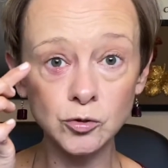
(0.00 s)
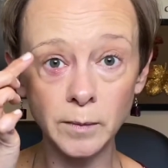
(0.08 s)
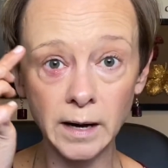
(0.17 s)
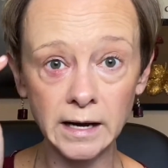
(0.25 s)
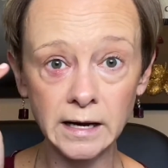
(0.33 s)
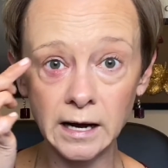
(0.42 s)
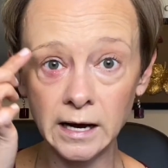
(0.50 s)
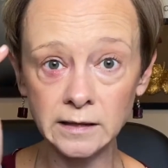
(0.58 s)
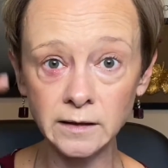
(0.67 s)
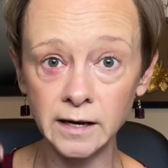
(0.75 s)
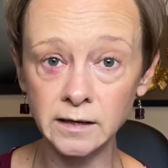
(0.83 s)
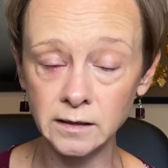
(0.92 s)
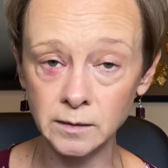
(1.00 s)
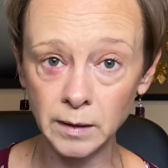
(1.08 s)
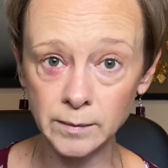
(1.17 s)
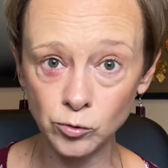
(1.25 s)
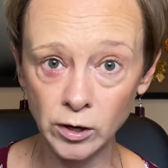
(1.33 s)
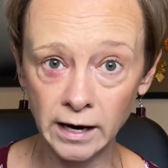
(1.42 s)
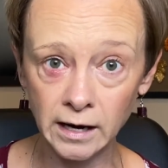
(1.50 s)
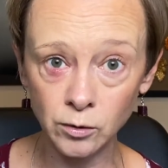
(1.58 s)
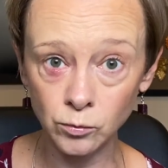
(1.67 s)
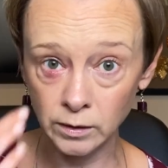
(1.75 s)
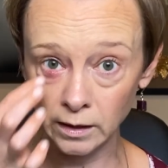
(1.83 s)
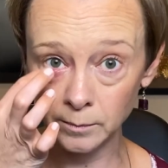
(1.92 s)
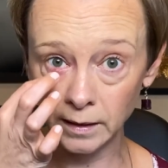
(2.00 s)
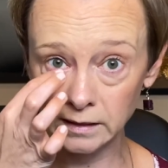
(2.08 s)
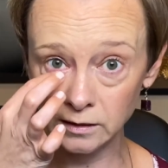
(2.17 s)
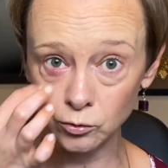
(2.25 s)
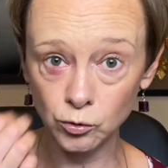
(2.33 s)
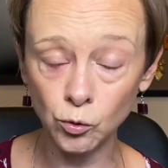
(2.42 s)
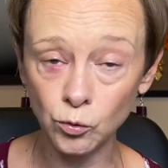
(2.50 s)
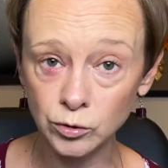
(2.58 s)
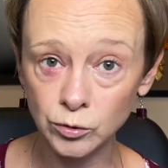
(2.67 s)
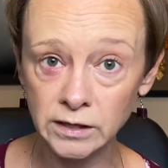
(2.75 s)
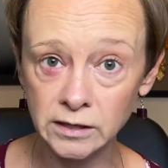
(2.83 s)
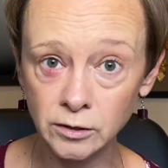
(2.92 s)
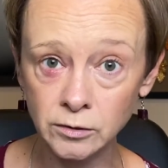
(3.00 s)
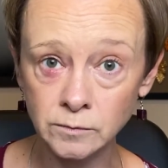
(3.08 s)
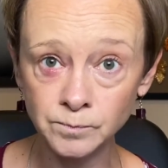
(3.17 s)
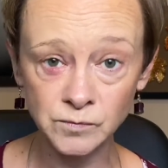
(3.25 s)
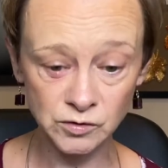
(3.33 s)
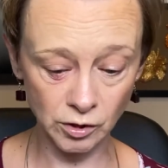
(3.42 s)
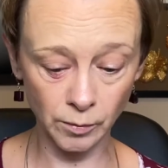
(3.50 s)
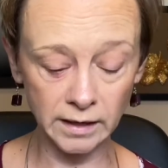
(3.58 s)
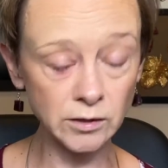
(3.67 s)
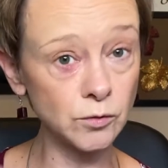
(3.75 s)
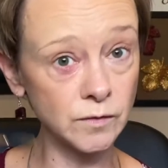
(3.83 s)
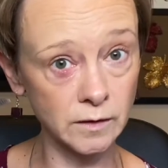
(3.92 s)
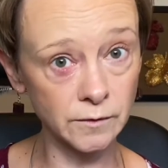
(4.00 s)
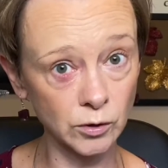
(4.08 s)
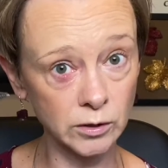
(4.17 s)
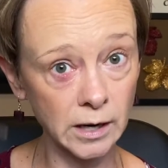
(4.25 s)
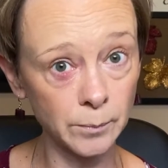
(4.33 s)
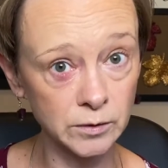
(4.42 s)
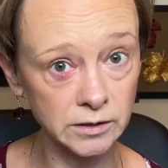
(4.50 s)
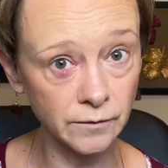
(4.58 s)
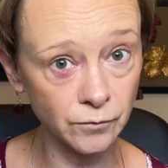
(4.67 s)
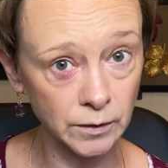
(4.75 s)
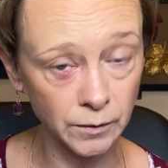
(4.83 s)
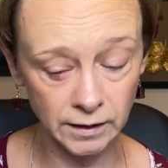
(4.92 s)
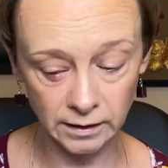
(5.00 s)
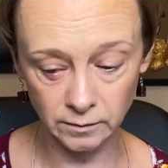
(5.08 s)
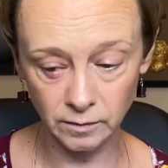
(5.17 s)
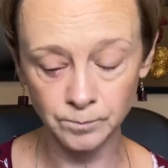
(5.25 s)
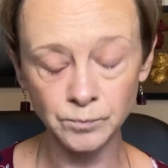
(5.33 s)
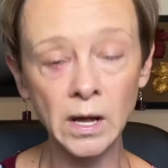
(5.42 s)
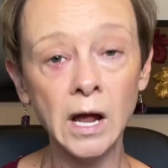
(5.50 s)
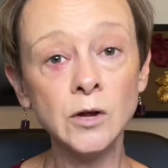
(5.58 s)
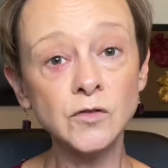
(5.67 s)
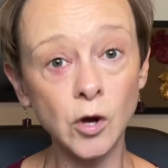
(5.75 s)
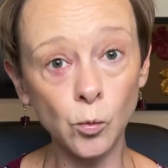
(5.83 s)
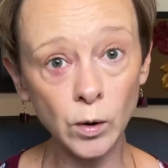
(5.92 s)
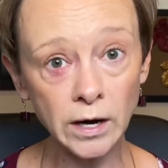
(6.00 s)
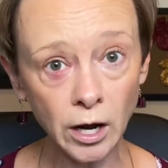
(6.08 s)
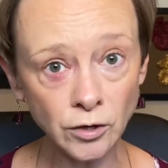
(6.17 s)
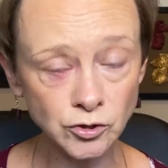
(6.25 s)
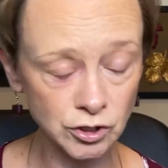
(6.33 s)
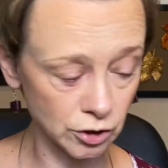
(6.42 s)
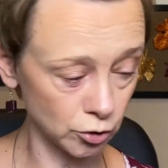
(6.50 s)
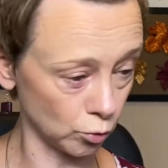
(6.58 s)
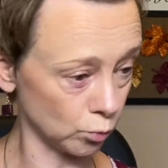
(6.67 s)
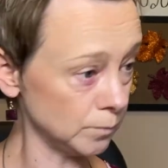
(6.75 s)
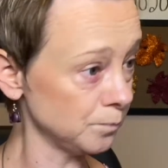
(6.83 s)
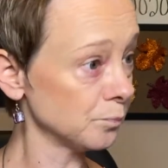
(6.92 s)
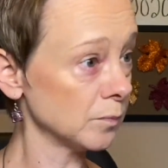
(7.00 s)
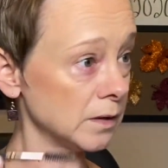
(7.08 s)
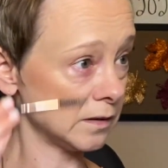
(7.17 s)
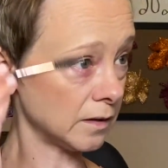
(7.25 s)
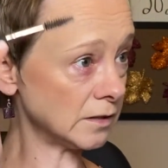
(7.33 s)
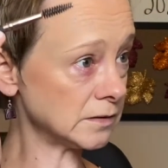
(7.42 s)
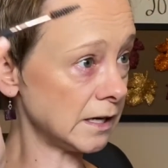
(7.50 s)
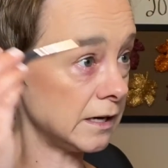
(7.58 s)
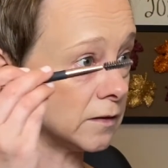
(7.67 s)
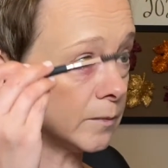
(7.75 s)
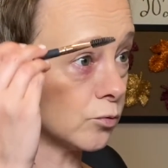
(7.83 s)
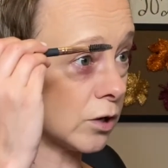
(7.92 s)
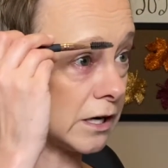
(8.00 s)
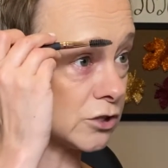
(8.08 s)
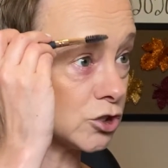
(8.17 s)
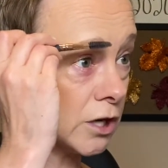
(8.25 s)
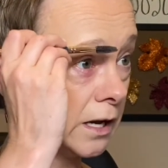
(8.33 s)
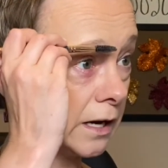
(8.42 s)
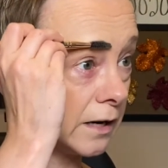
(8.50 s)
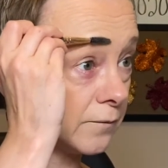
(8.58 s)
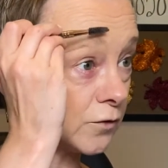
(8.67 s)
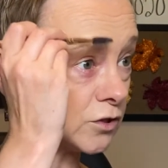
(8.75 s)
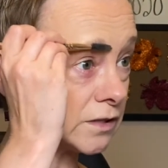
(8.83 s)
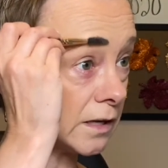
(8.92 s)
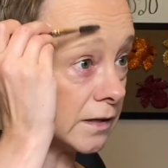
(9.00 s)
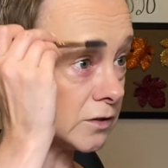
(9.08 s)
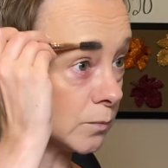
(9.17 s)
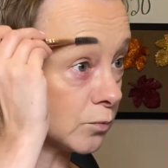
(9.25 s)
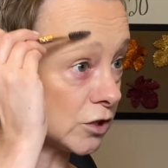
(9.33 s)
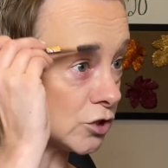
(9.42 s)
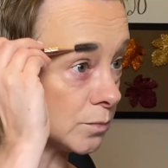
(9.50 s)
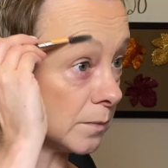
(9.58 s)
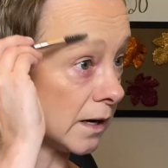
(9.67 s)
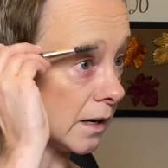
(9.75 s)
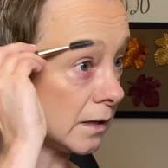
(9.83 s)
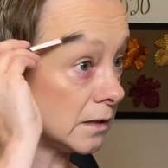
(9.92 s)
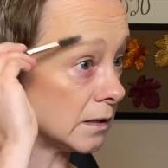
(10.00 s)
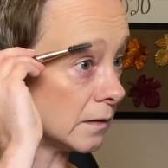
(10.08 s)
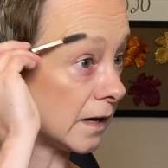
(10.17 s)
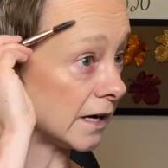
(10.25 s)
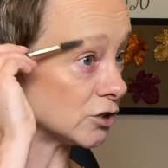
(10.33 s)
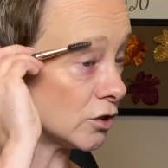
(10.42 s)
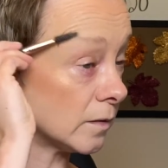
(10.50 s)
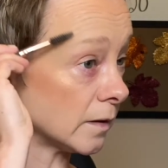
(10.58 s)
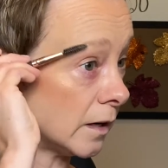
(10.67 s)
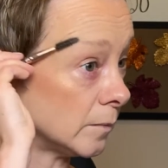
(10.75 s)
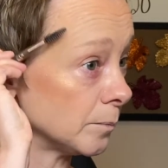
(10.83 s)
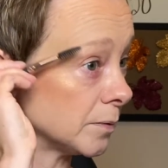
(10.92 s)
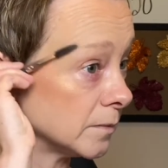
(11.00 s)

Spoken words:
my highlight in my brow and my inner corner here. So I use this couple of different things. So what I'll do is I'll take the brush, and first I like to brush my lashes up,